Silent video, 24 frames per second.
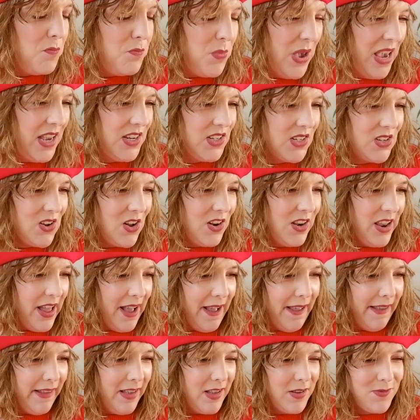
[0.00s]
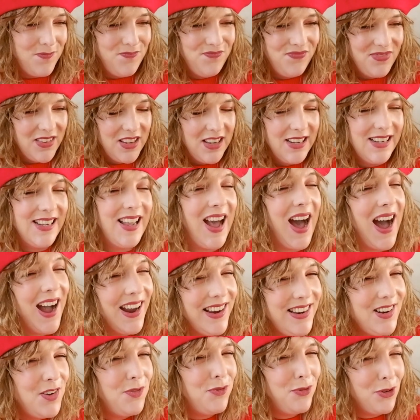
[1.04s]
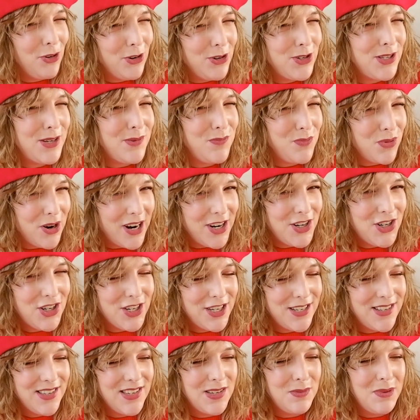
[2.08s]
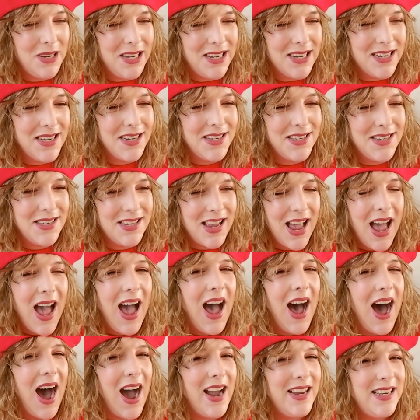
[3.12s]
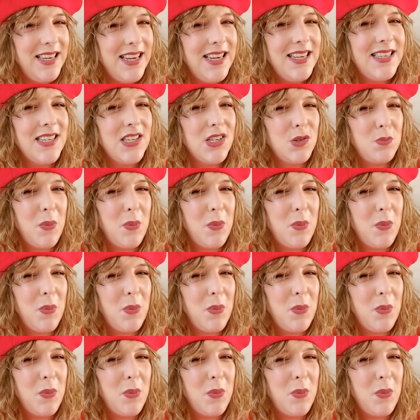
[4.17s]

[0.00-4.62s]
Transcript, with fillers: based on like kind of first impressions, because I need to